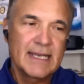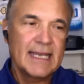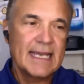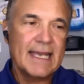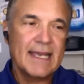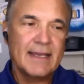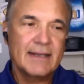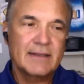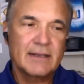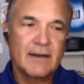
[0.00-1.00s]
and
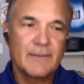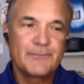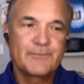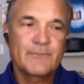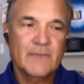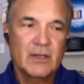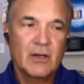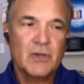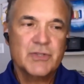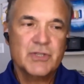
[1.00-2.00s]
um,
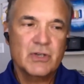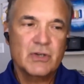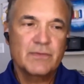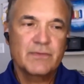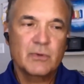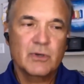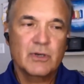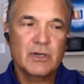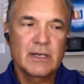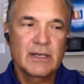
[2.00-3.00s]
also for
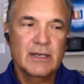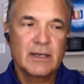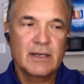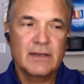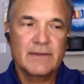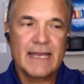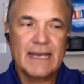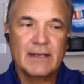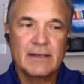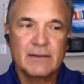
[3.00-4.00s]
uh, that
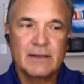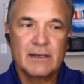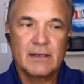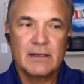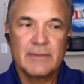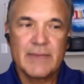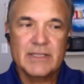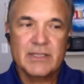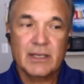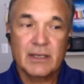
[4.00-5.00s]
uh,
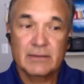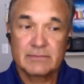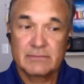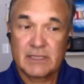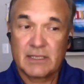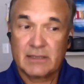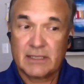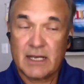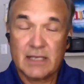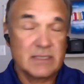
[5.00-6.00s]
amazing the
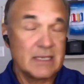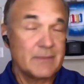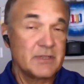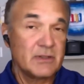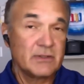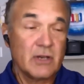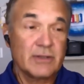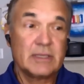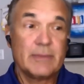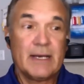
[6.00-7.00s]
concepts you're talking
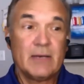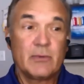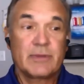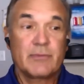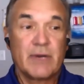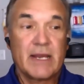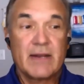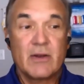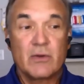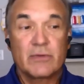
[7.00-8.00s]
about with brain
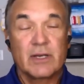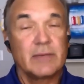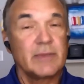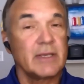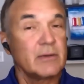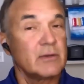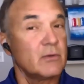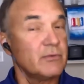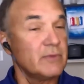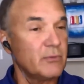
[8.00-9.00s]
overcoming the
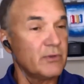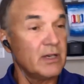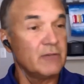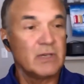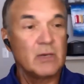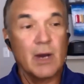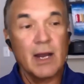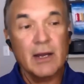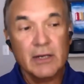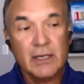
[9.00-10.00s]
re-
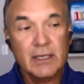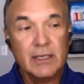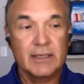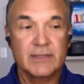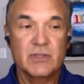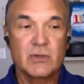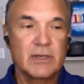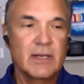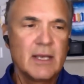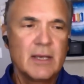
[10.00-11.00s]
rewiring and so on
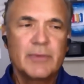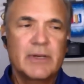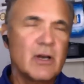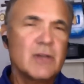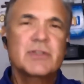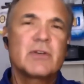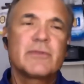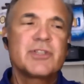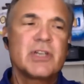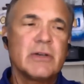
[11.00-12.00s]
but also for
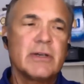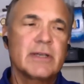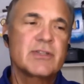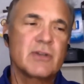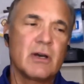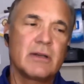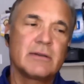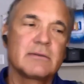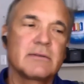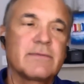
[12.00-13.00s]
cheering us on
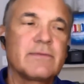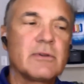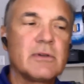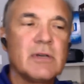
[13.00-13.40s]
for